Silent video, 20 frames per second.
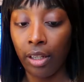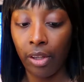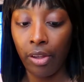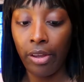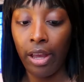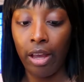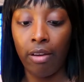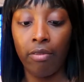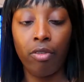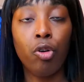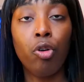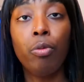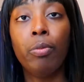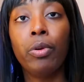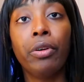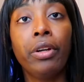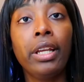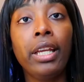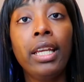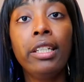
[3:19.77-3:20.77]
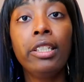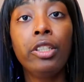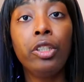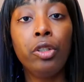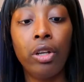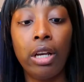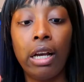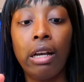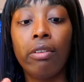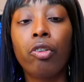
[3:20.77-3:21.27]
You have Uber Eats,
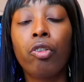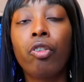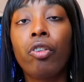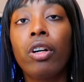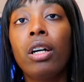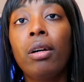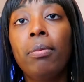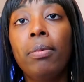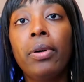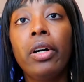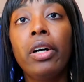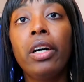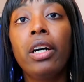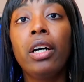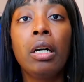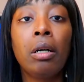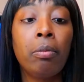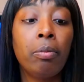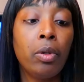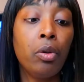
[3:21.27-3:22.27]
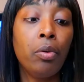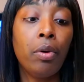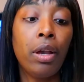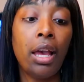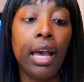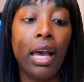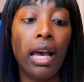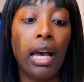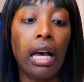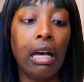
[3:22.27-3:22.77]
you have Grubhub, you
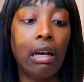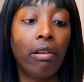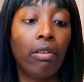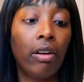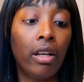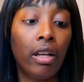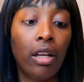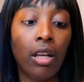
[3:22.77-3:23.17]
have,